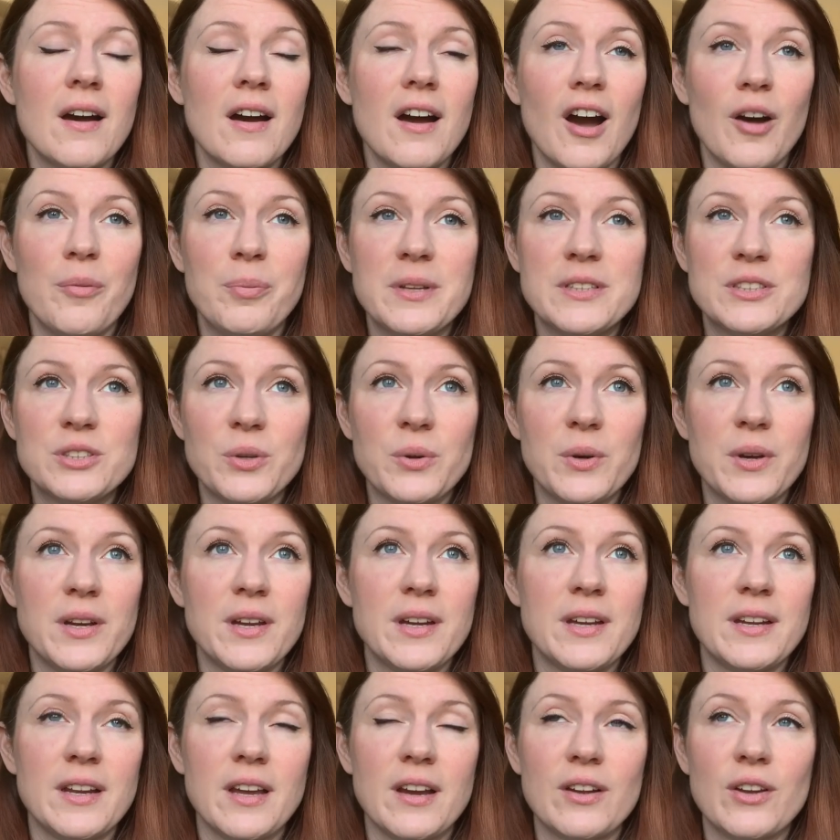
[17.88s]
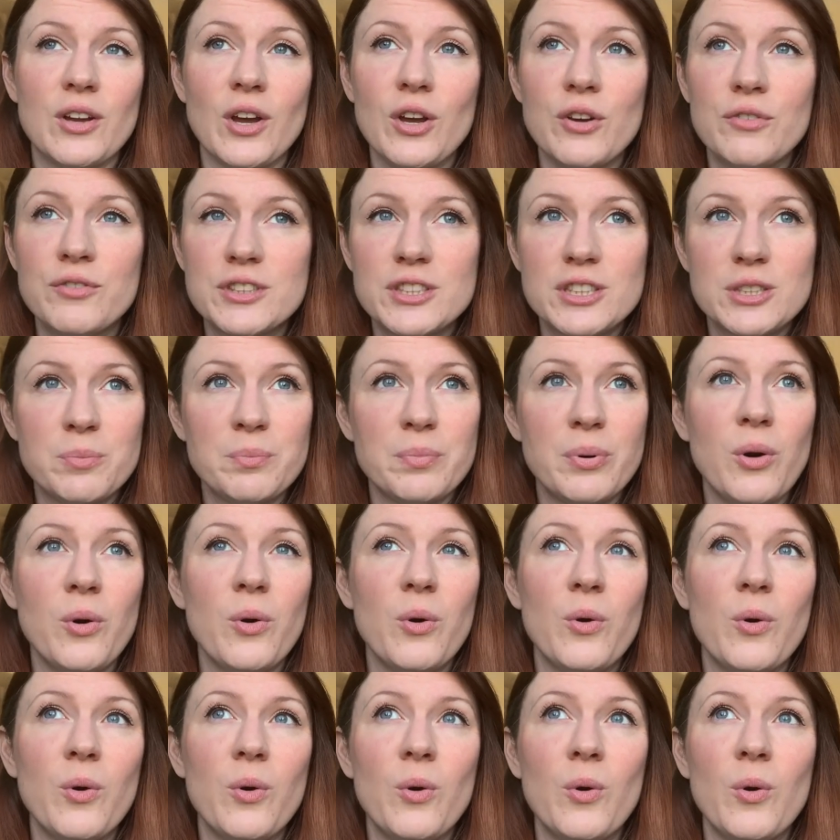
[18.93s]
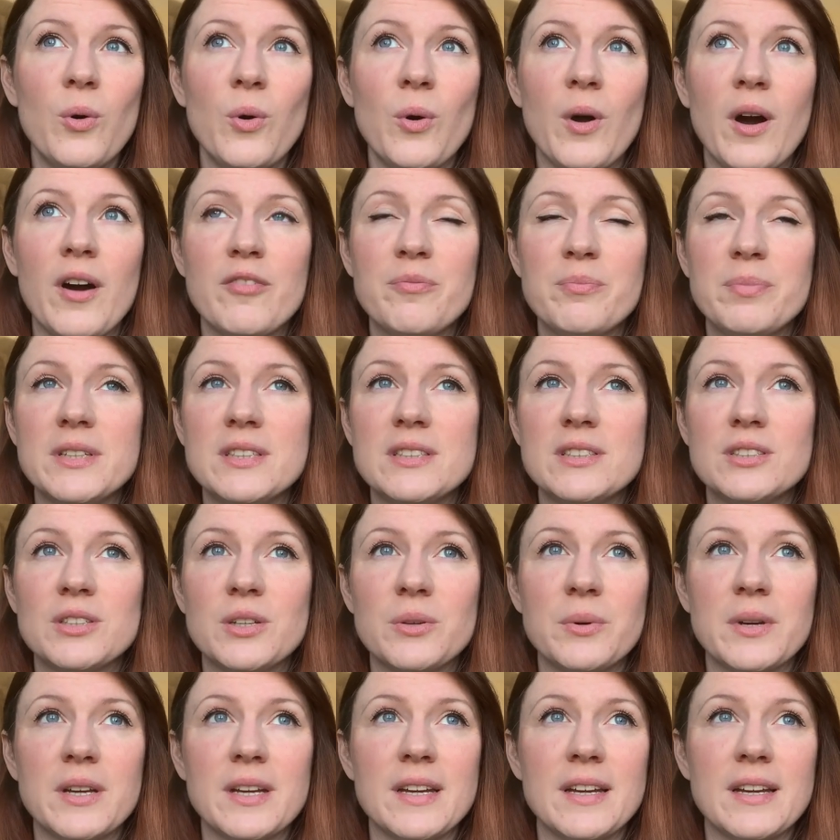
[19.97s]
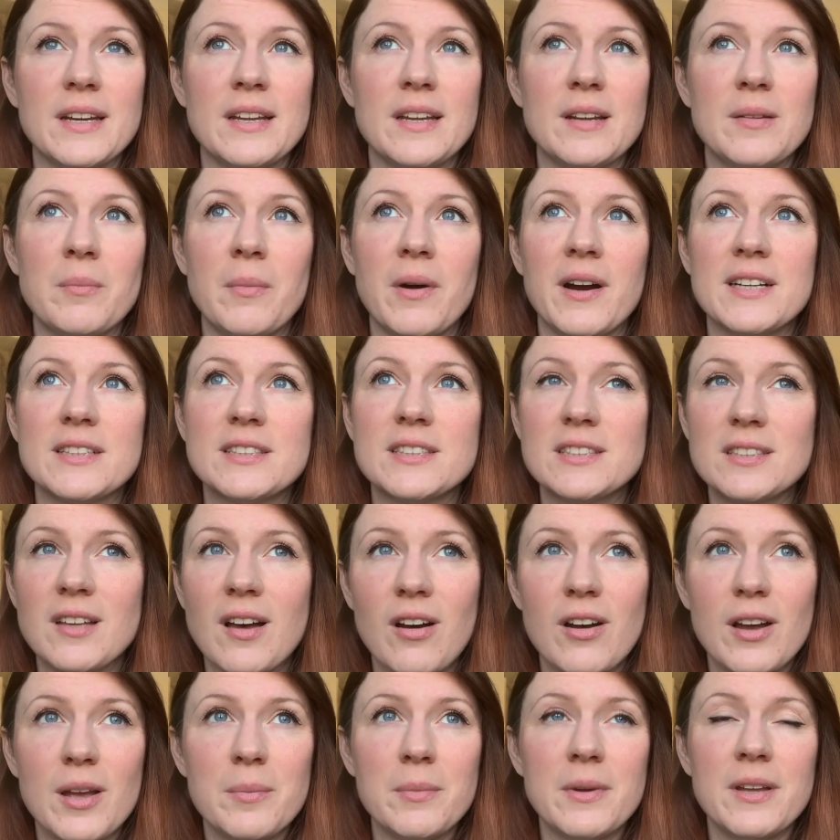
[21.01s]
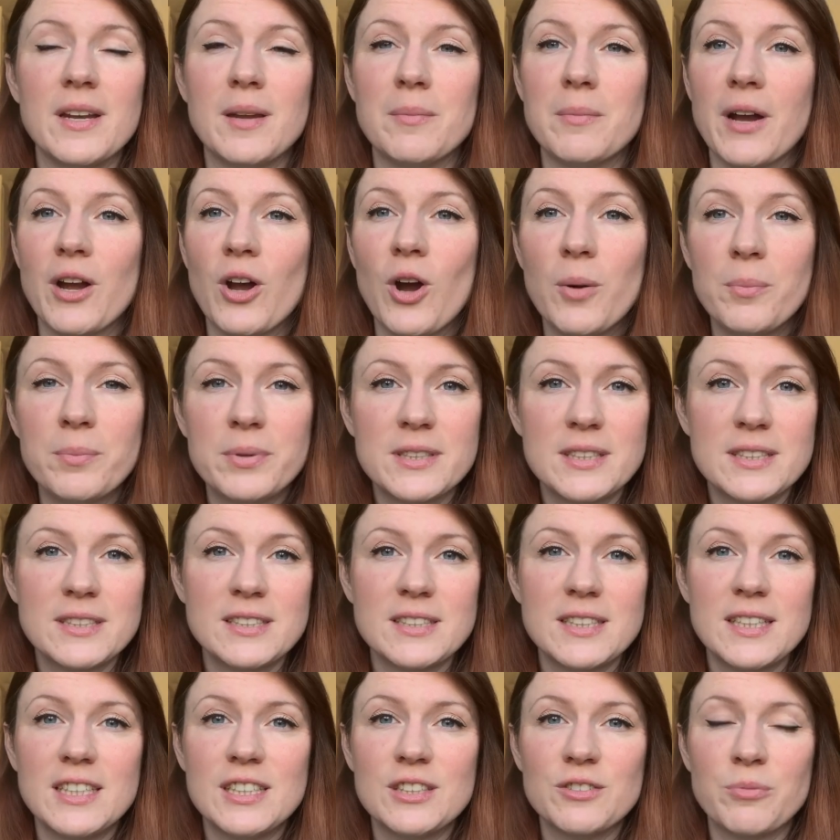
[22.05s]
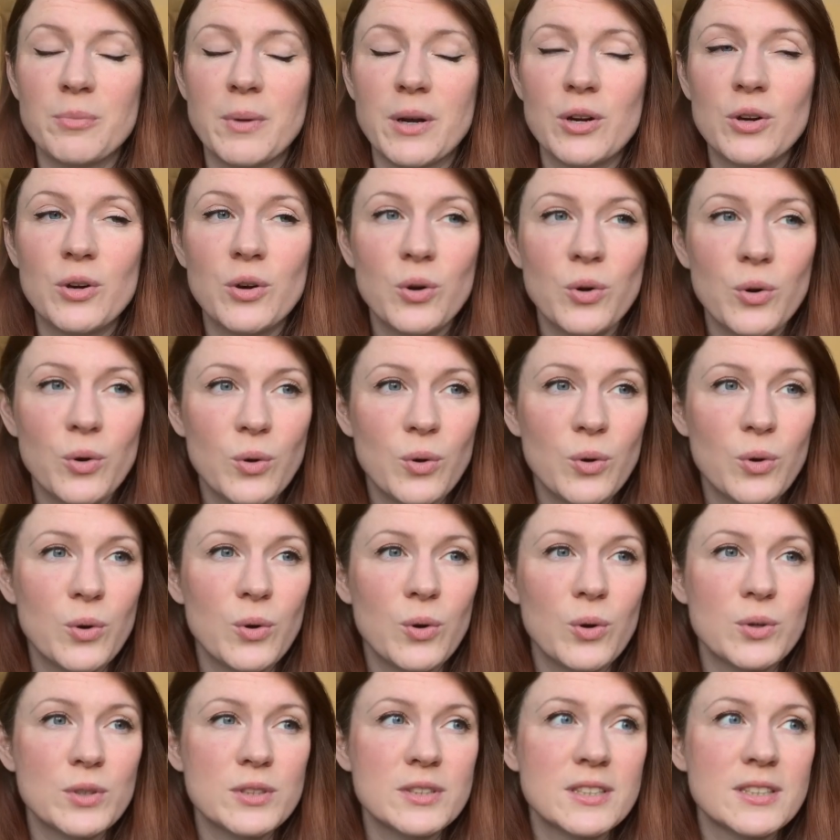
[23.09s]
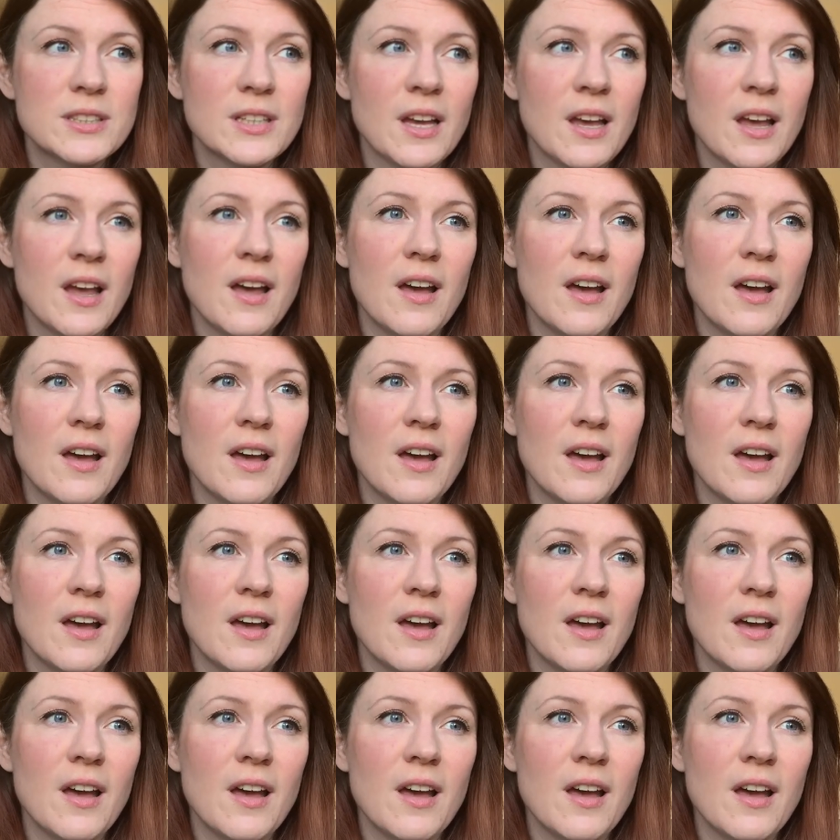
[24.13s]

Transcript: I've been doing COVID support. I've been doing my assignment and my competencies from a course.